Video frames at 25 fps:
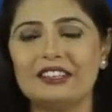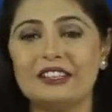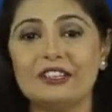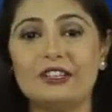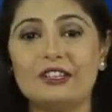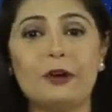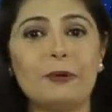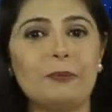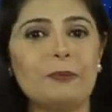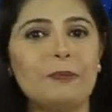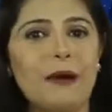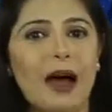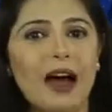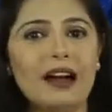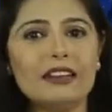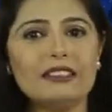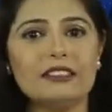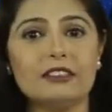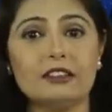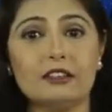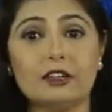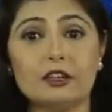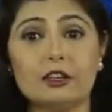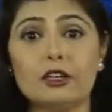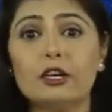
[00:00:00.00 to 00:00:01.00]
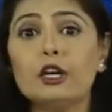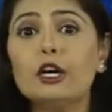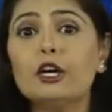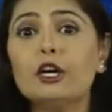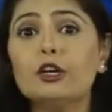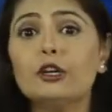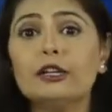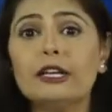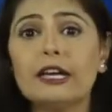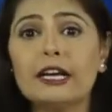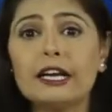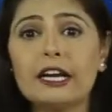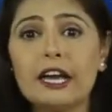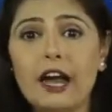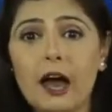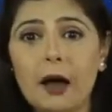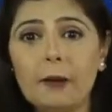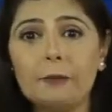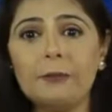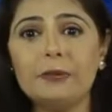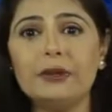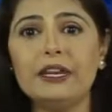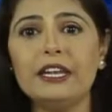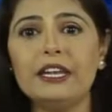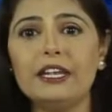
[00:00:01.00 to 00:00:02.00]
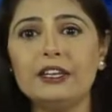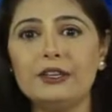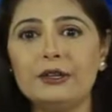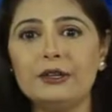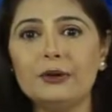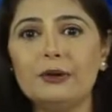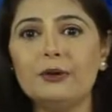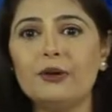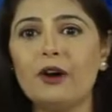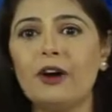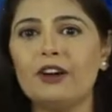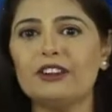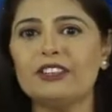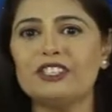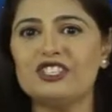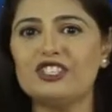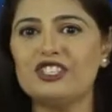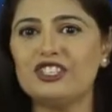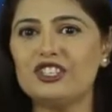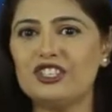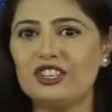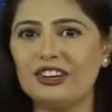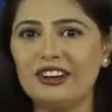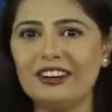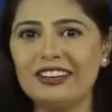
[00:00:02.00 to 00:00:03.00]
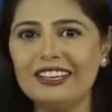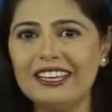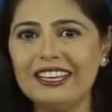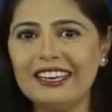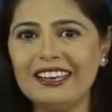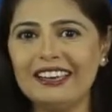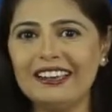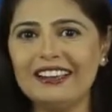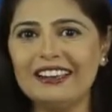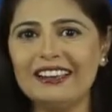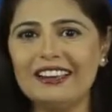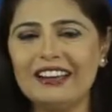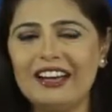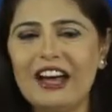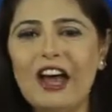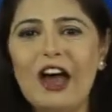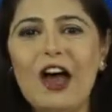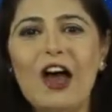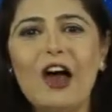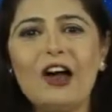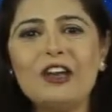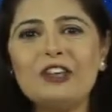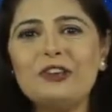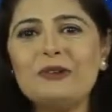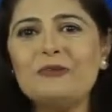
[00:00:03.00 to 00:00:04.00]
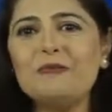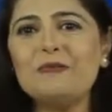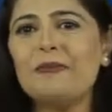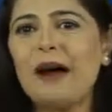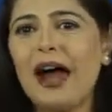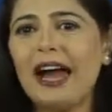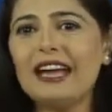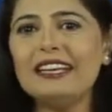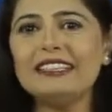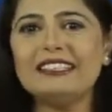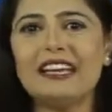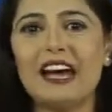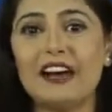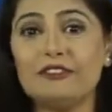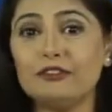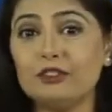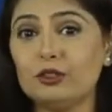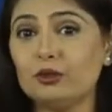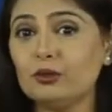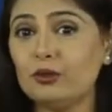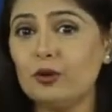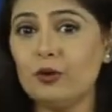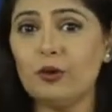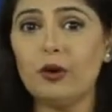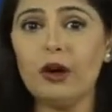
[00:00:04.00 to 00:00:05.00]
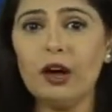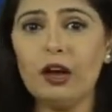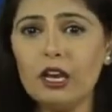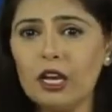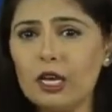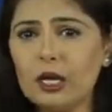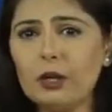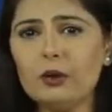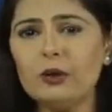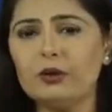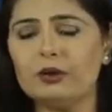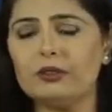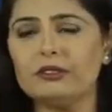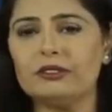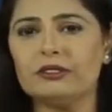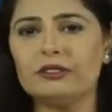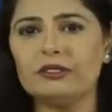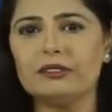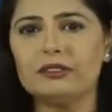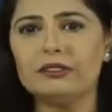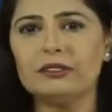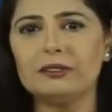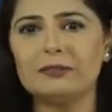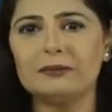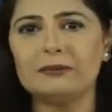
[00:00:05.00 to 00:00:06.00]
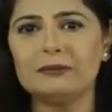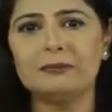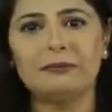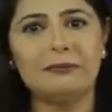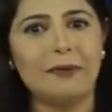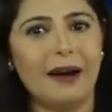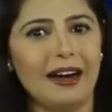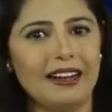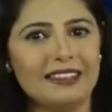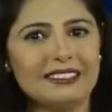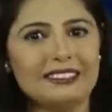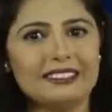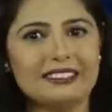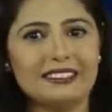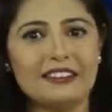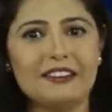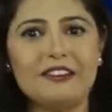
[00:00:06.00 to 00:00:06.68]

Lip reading: Your partner could accompany you on a journey, or you might have to go alone. But